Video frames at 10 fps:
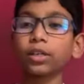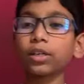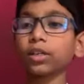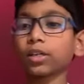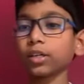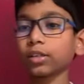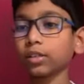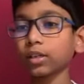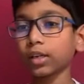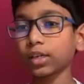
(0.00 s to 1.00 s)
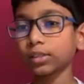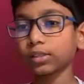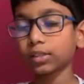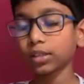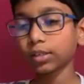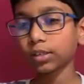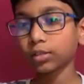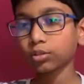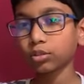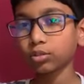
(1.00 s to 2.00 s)
hear the last
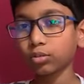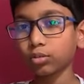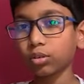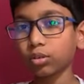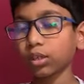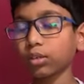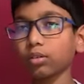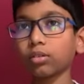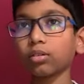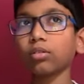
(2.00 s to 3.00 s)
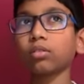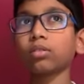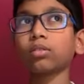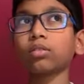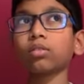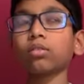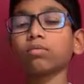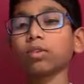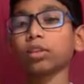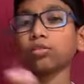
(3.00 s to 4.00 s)
sentence you told, like
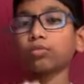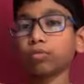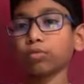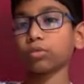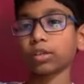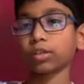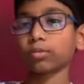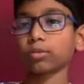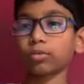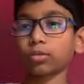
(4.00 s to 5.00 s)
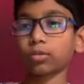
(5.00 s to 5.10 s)
when your phone came.